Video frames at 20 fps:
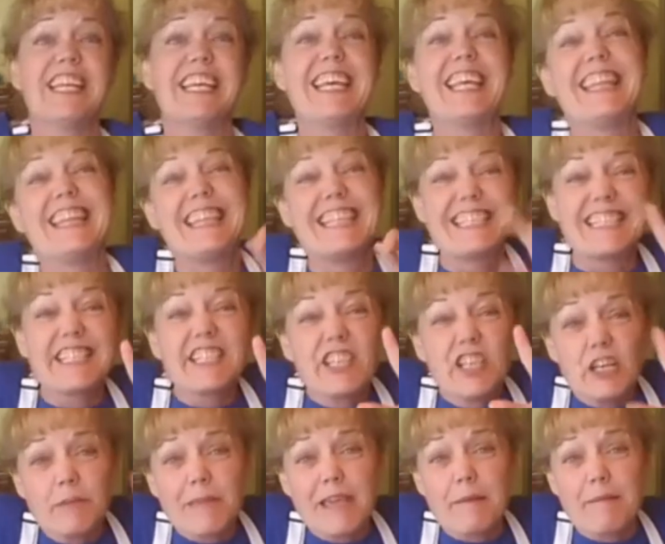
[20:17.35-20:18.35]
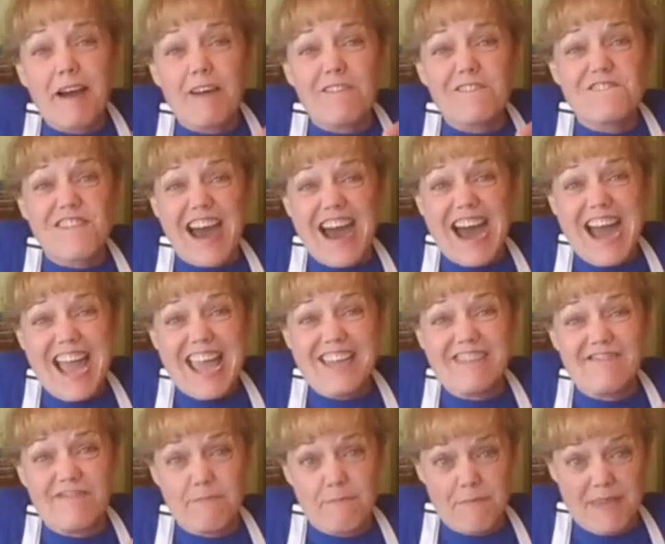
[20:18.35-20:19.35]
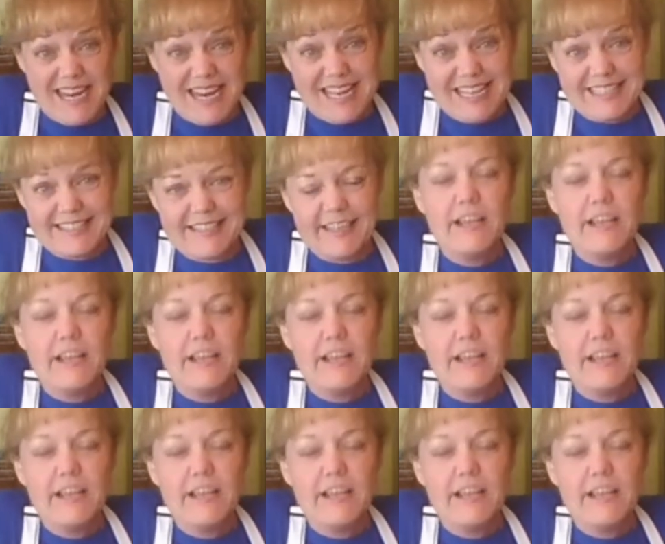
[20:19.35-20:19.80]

And this is going to be about 5 minutes.